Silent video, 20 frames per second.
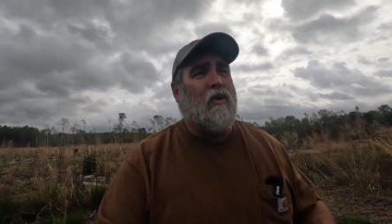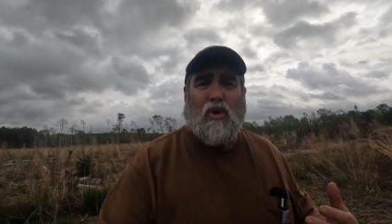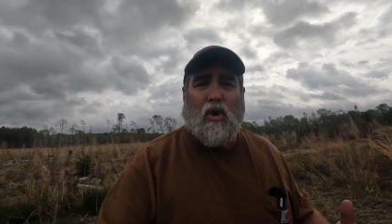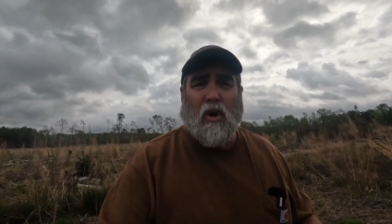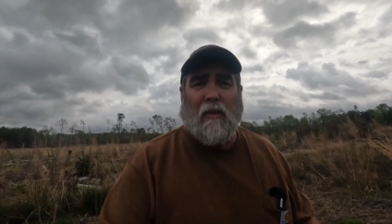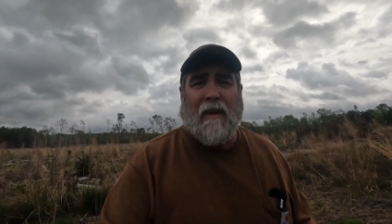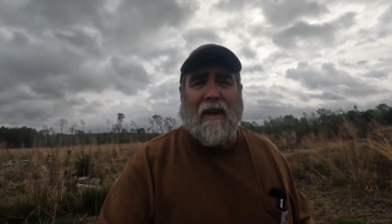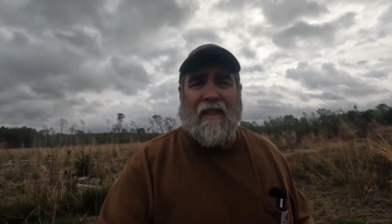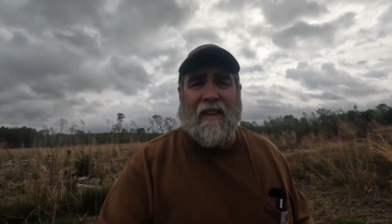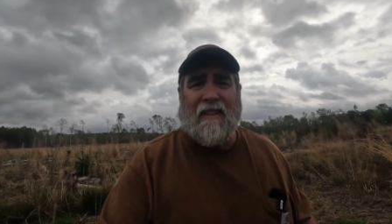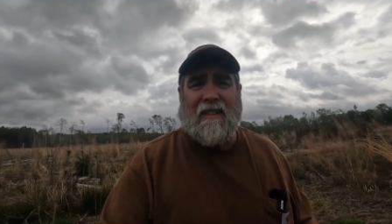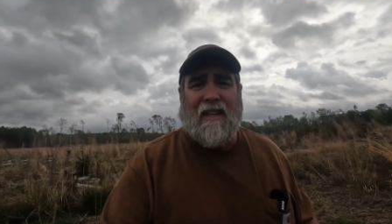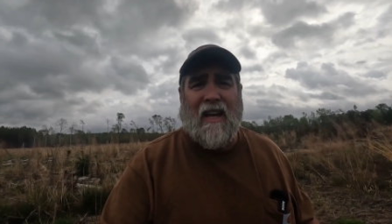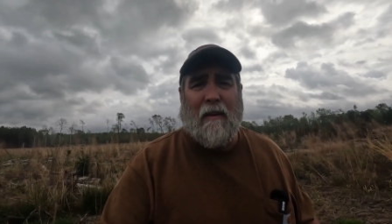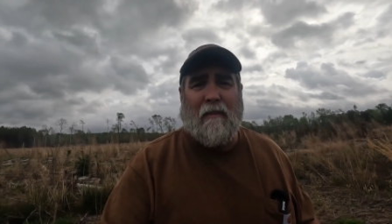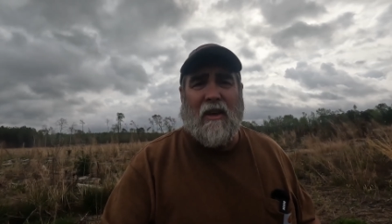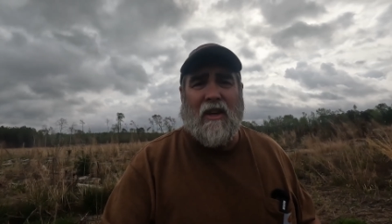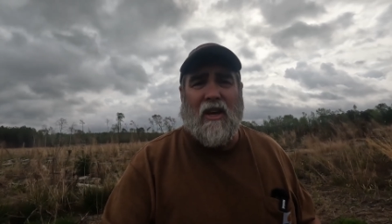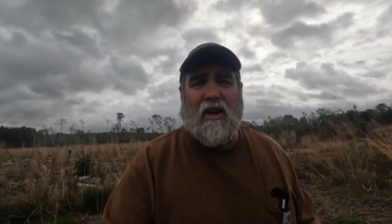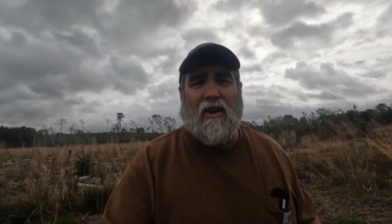Normally this
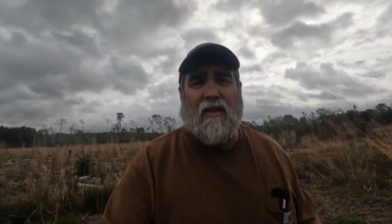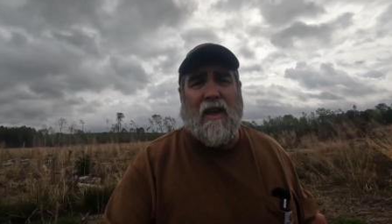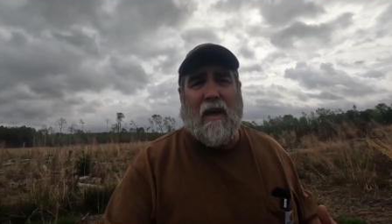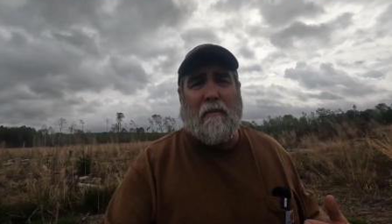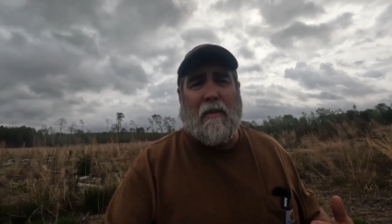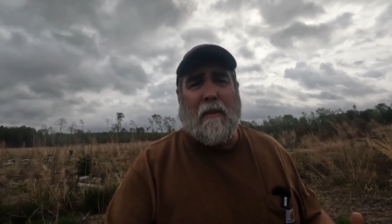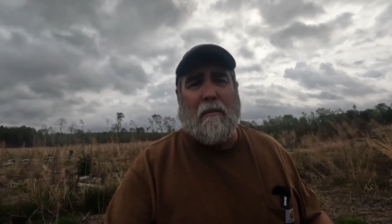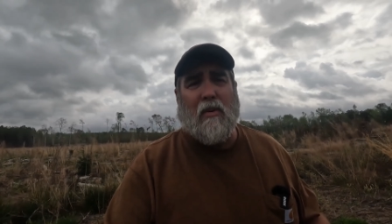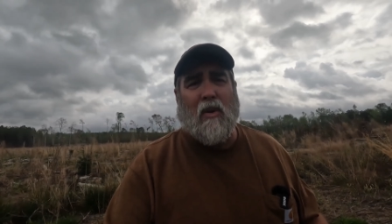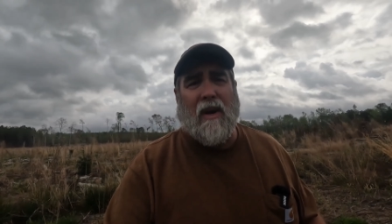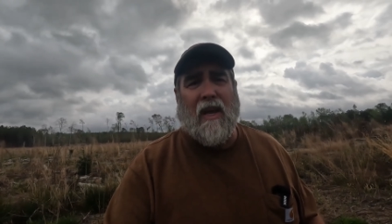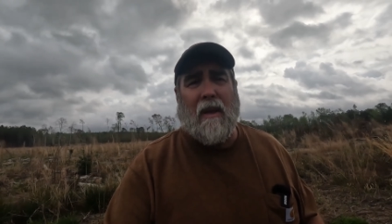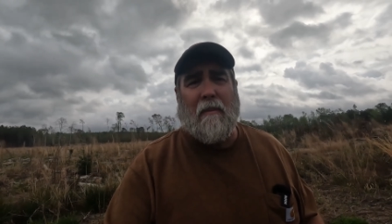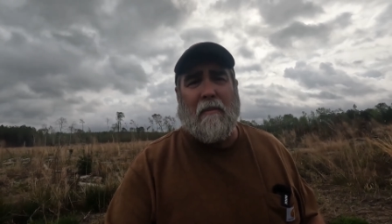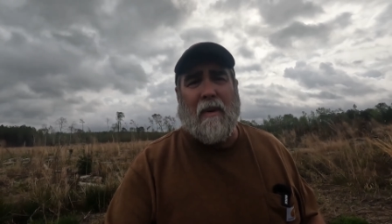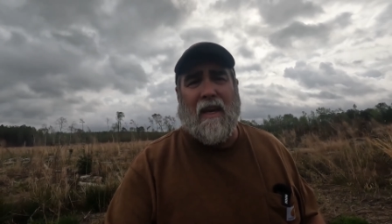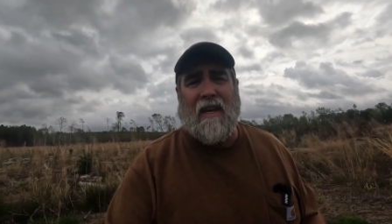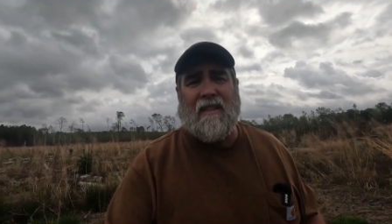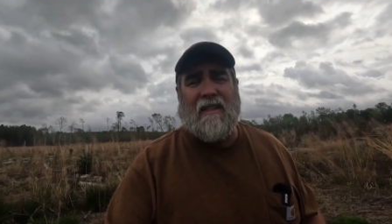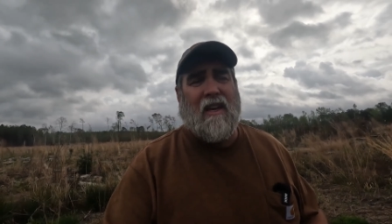time of year, they'd be bringing
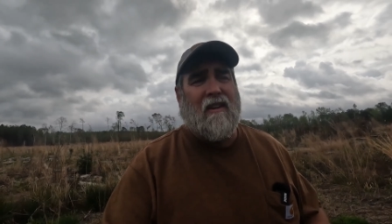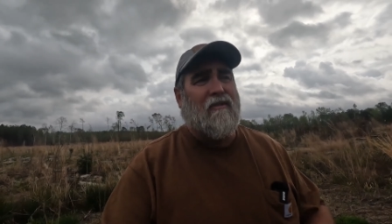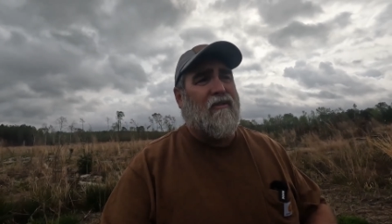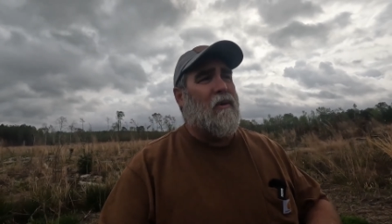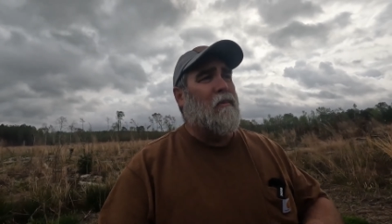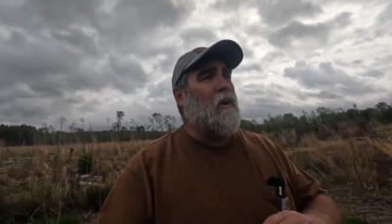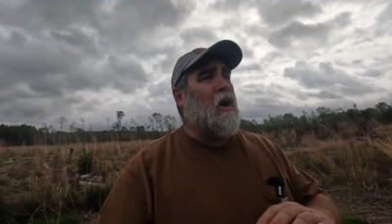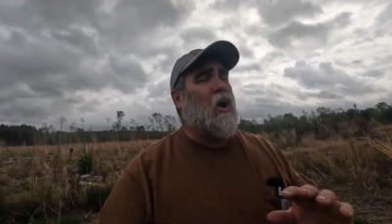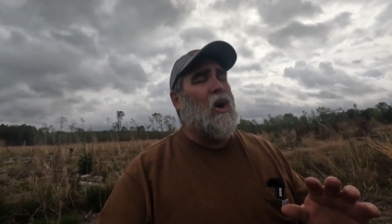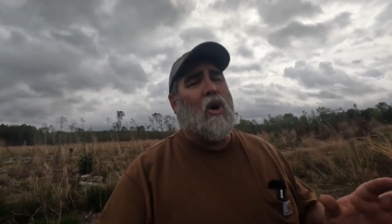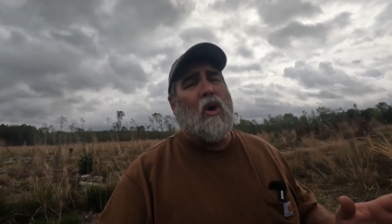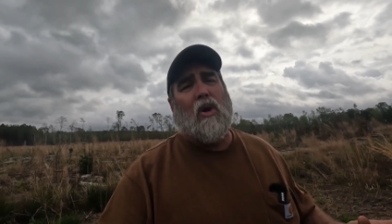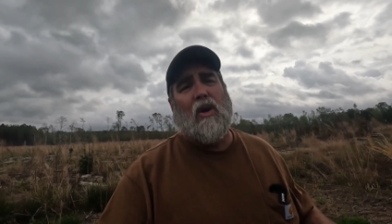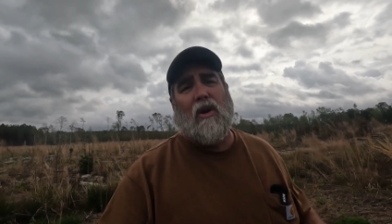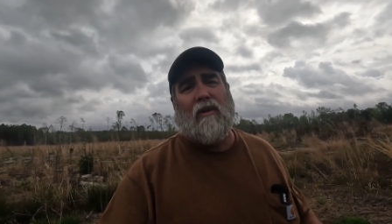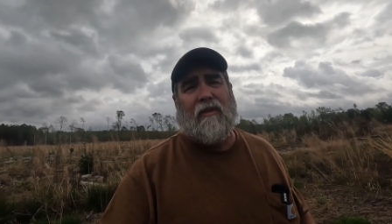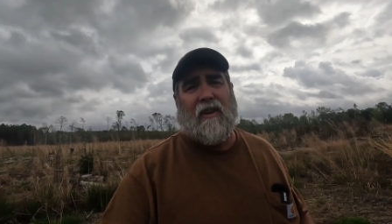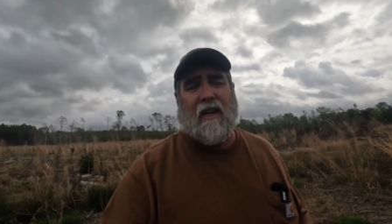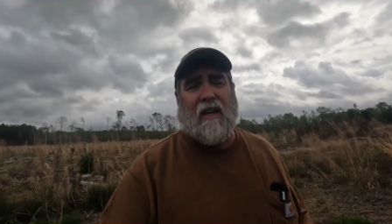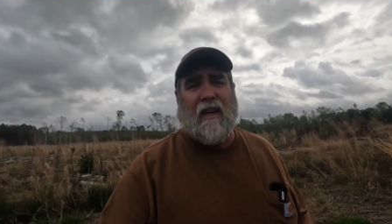bees in from all
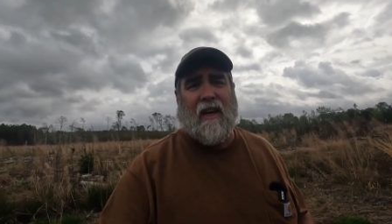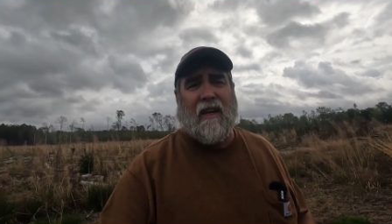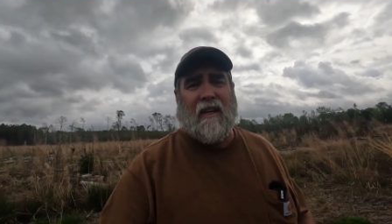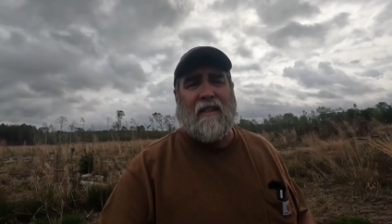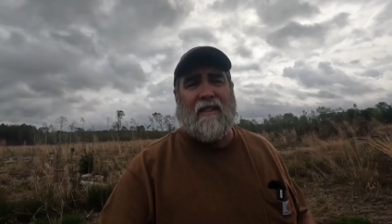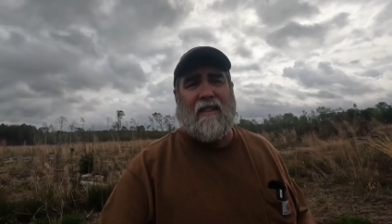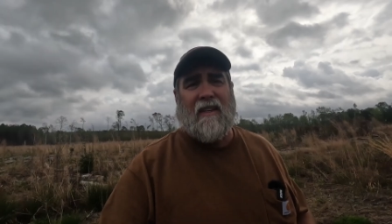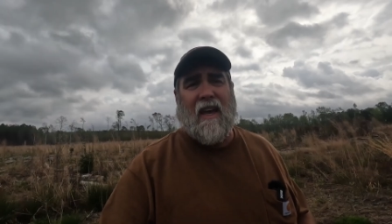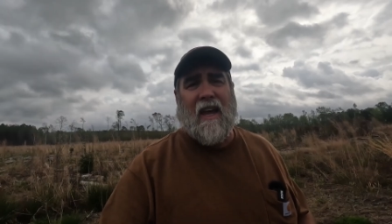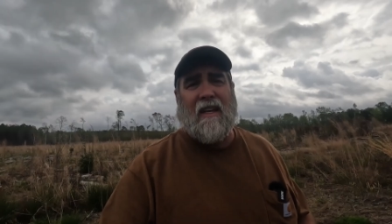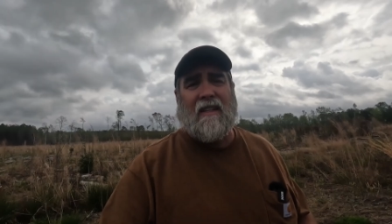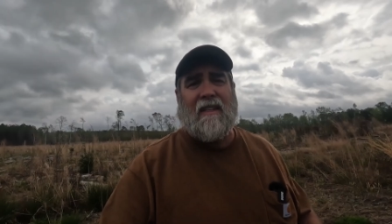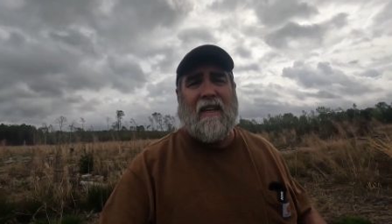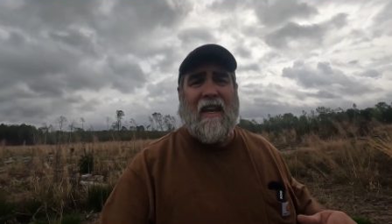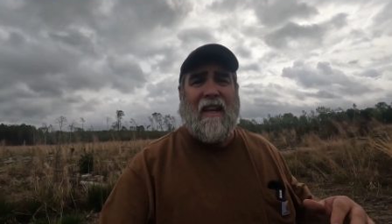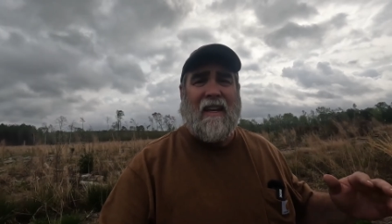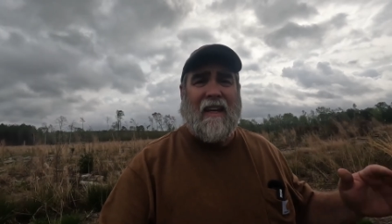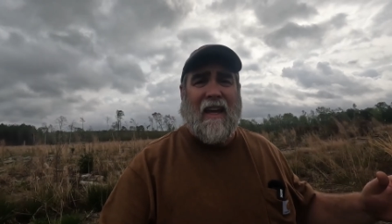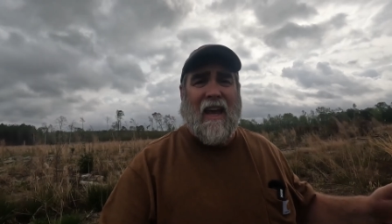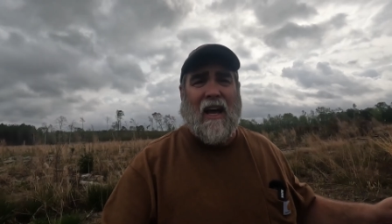over the United States
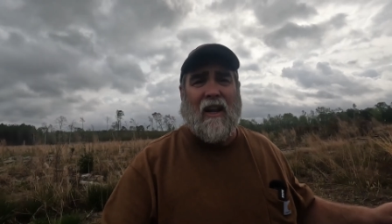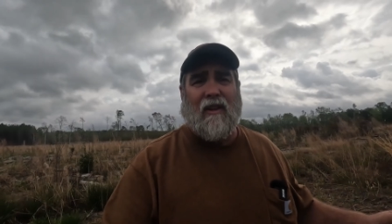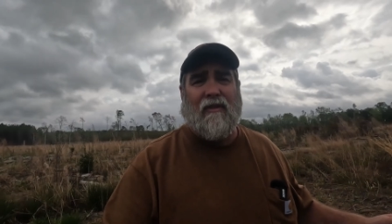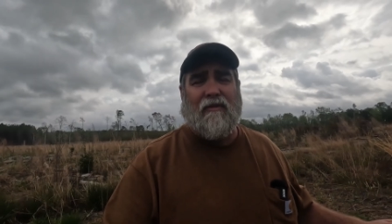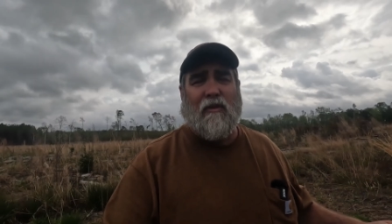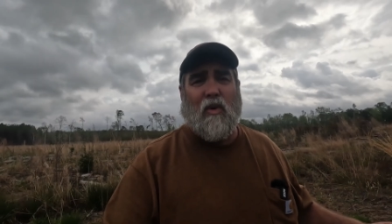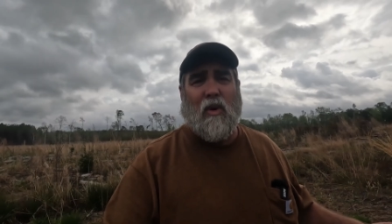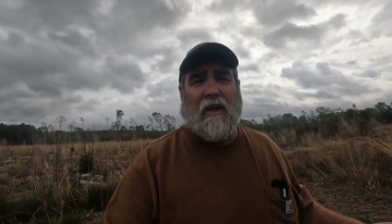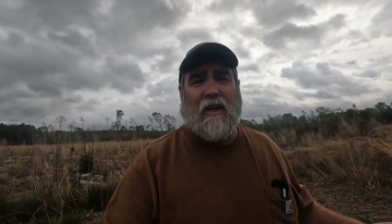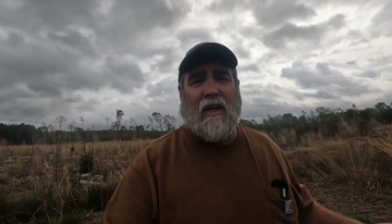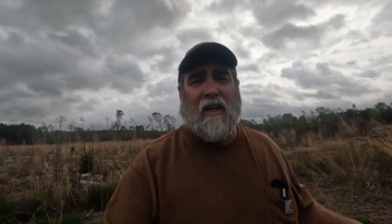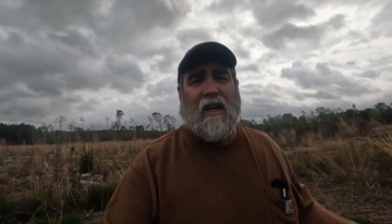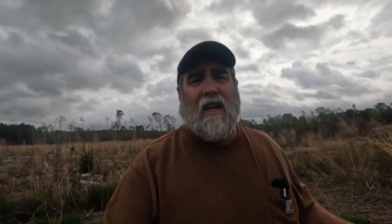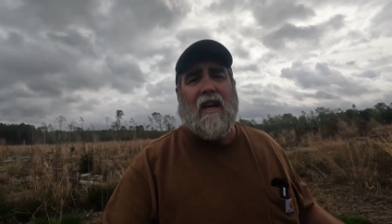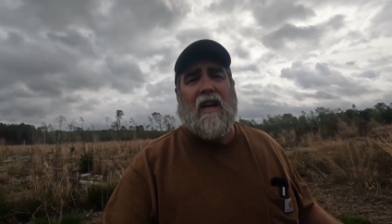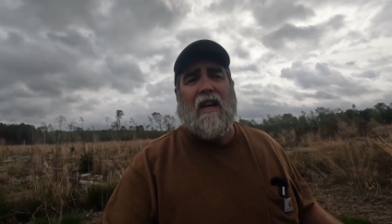into California